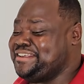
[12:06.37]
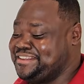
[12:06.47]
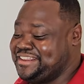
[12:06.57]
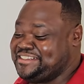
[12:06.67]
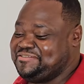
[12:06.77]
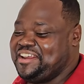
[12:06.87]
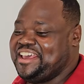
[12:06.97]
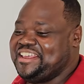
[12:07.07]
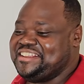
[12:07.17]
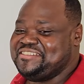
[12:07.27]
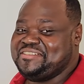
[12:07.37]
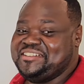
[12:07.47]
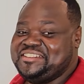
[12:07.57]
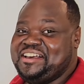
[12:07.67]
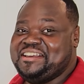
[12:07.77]
That's right. That's what I'm
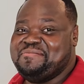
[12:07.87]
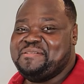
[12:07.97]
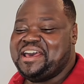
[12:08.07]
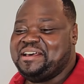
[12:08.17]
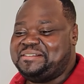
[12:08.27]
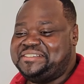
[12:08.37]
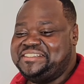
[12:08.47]
talking about.